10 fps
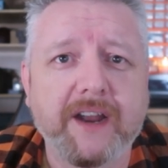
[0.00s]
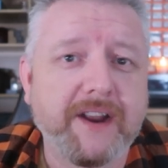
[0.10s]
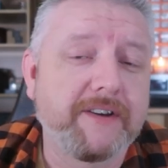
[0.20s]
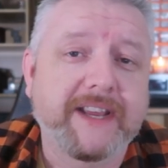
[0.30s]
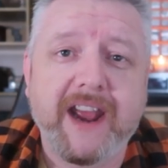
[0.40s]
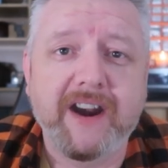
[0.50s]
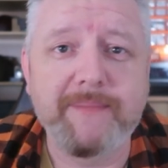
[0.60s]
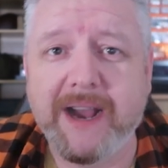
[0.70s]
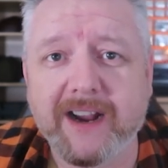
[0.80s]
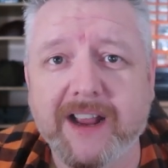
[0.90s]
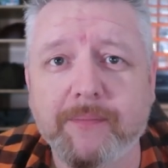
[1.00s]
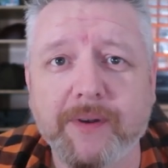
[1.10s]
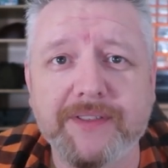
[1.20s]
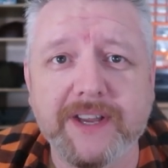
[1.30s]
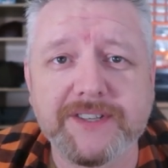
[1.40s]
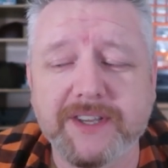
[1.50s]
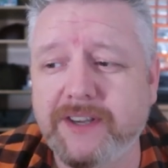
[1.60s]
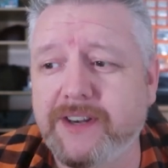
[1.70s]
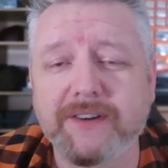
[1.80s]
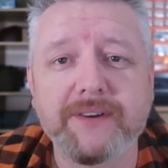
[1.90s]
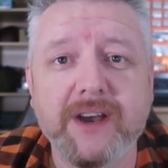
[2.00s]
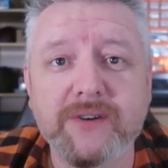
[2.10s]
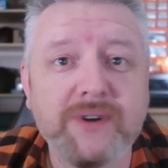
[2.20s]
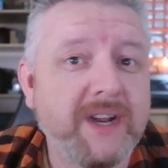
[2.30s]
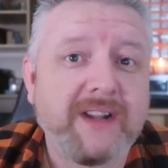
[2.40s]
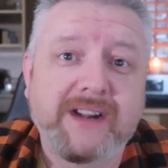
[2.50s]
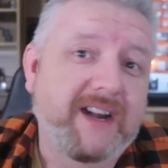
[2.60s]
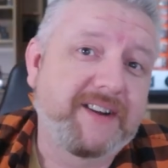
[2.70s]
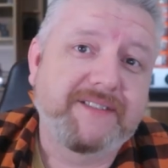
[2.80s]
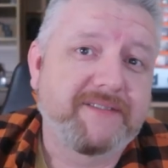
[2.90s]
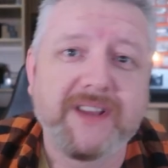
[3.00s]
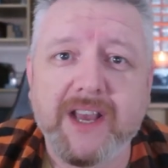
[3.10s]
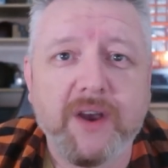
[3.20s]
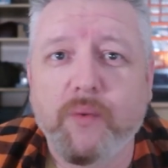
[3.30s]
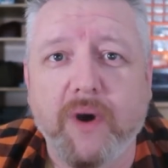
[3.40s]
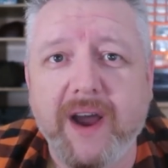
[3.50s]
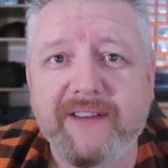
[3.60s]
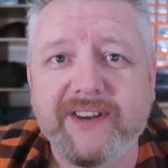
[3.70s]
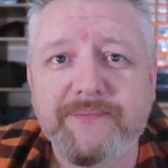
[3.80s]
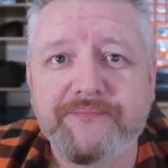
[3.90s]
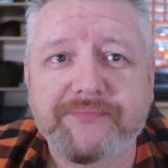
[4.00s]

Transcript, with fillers: and only care about a couple of things that you don't know and whatever.